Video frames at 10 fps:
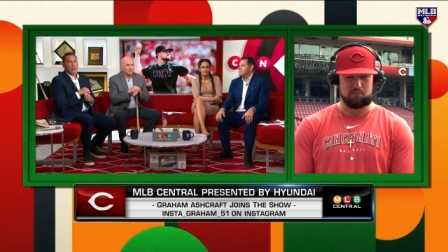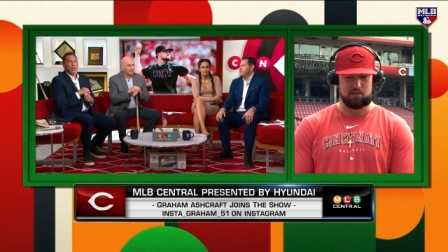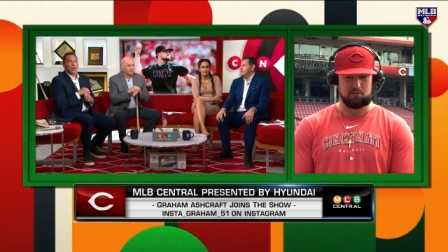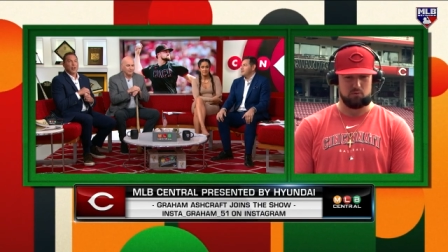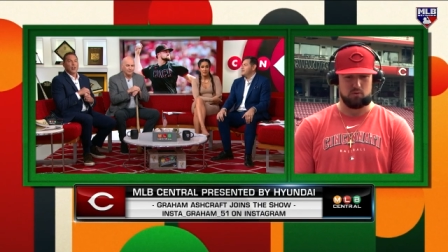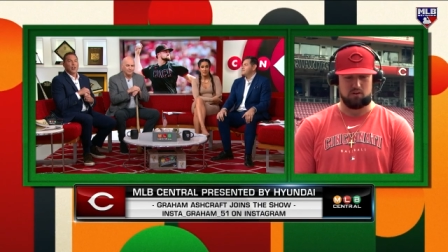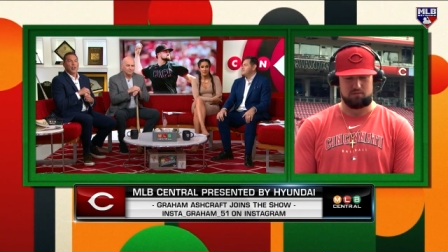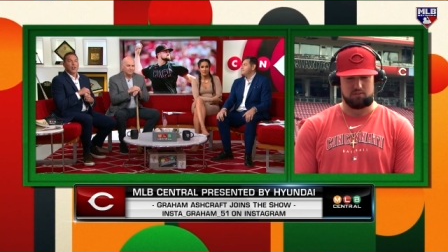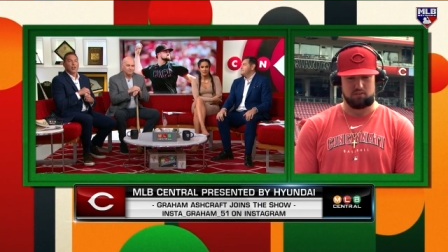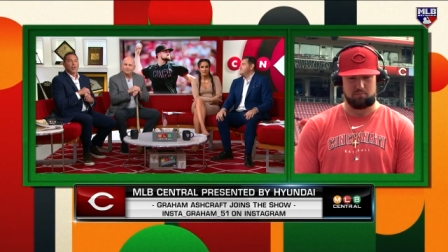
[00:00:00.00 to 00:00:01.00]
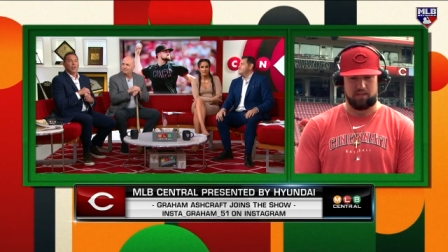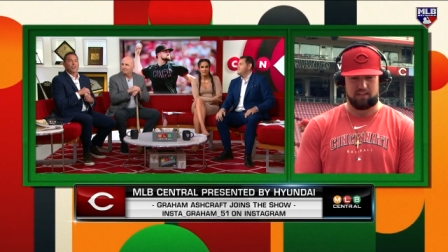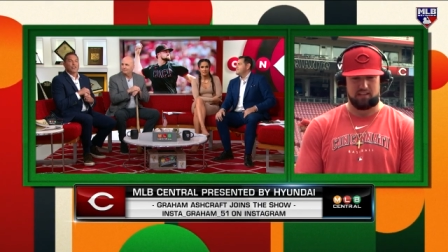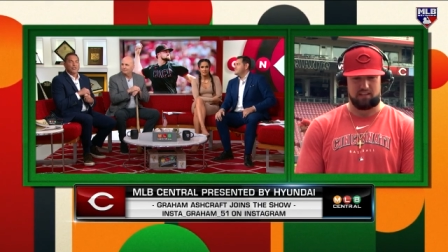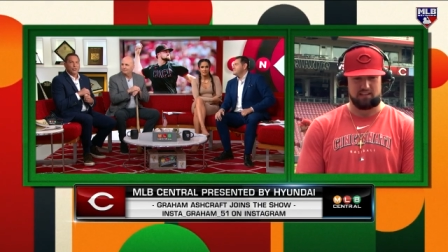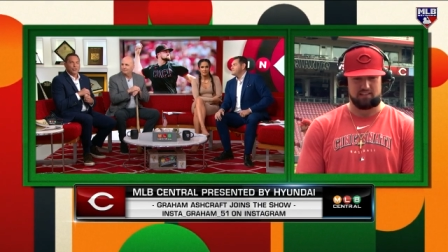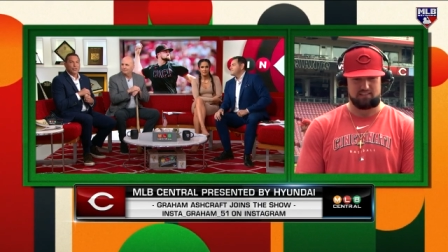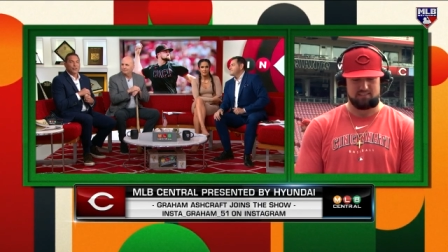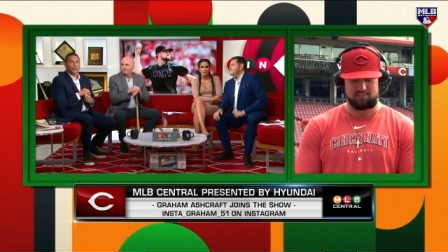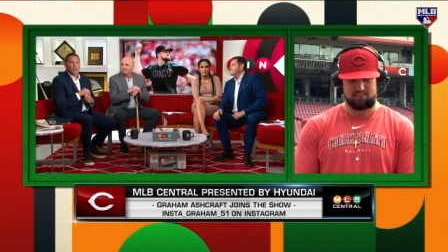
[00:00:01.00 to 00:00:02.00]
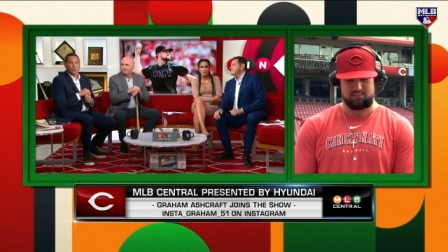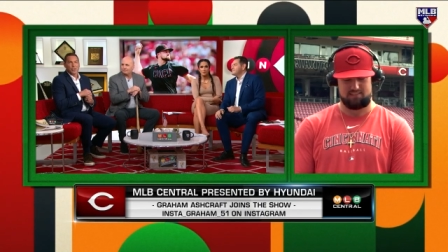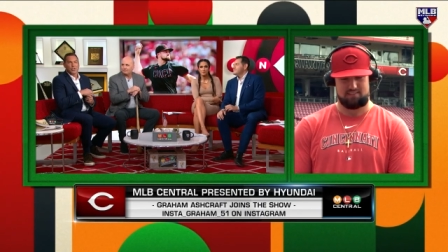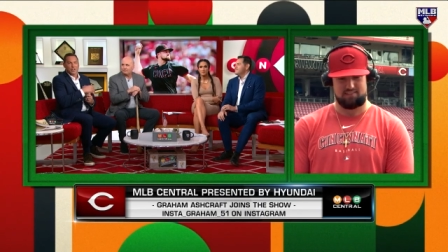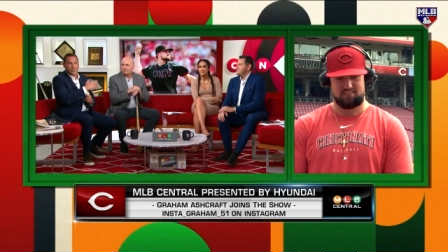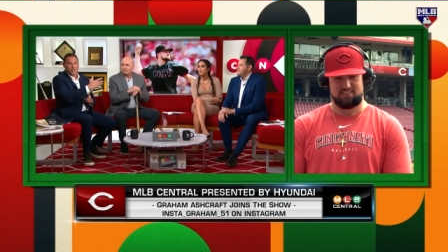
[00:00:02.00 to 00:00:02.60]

there maybe a waffle or a pancake. So you're good with the, the